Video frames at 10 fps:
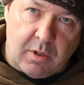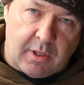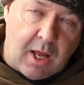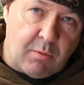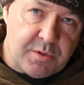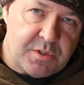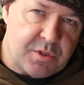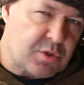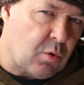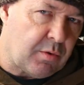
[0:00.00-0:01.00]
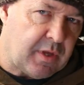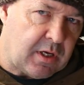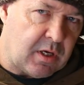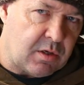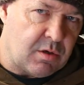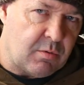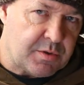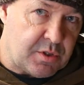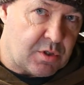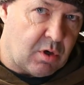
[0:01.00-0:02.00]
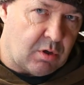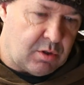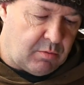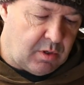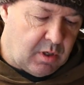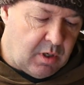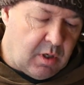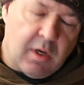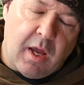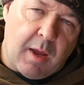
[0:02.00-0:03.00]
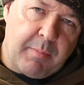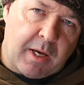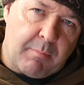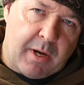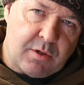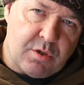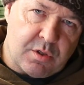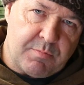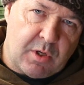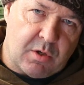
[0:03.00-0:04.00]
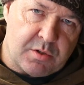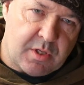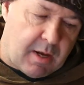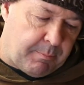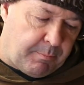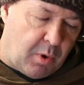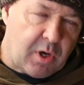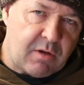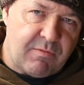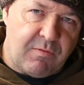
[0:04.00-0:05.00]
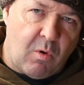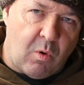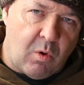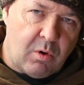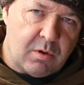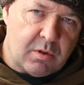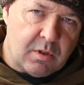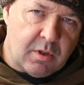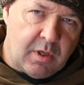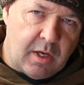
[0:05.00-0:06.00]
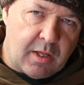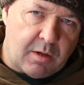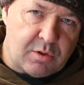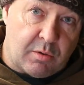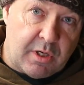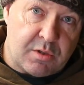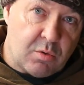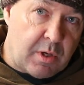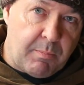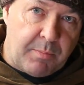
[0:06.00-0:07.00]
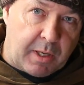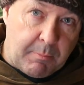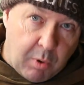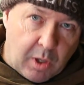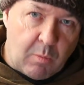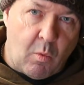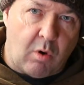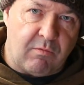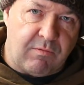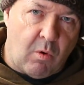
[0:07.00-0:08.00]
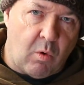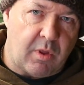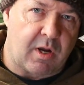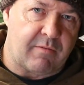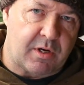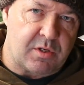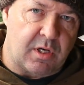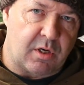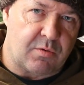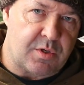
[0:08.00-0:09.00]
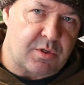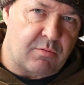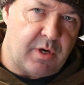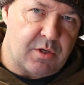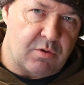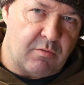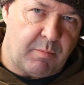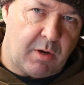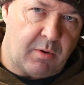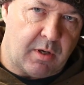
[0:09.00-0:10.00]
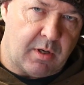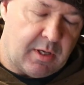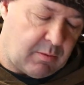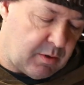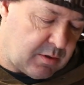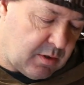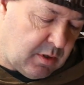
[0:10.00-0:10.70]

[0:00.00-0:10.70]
and now this is the sort of thing you can do as you start doing bigger batches, because that 0.4, it's only like 0.14 that I've actually increased the ratio of powder to liquid.